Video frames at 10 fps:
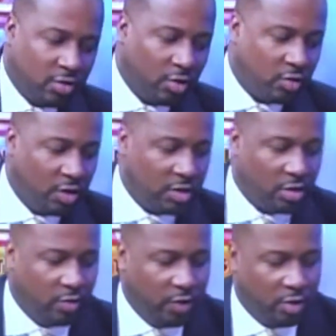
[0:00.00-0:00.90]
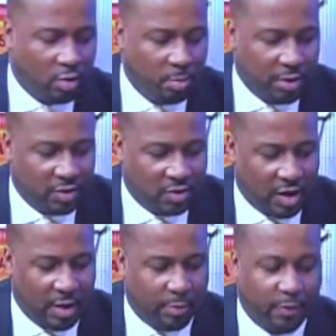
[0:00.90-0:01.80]
Association of Negro Business
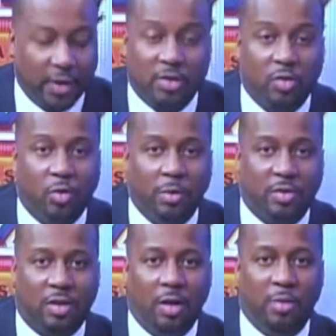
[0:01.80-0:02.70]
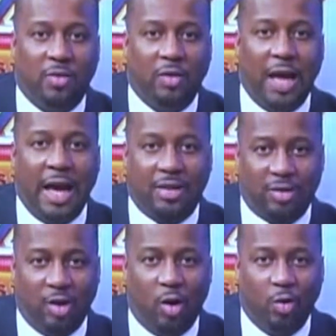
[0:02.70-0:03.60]
and Professional Women's Club is
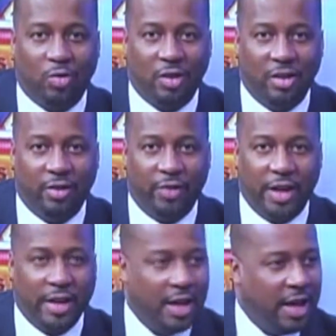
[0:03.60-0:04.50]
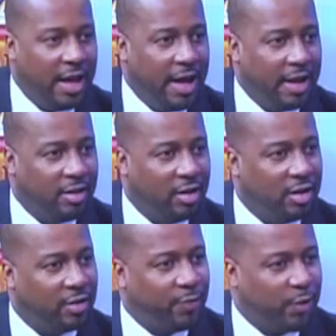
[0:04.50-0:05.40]
actually hosting the event. And
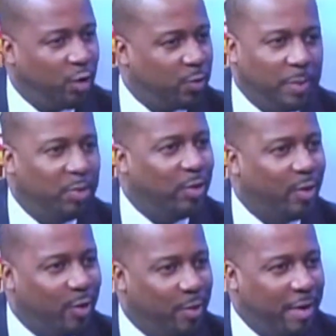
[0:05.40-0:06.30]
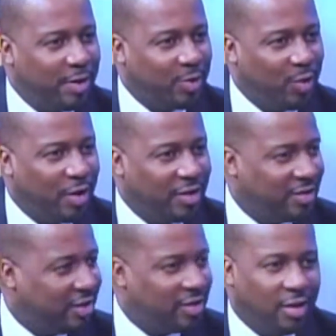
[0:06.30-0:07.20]
for those people who don't know about your
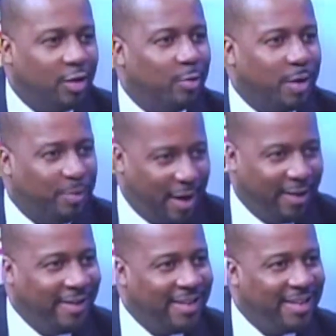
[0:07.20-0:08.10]
organization, a little bit about it.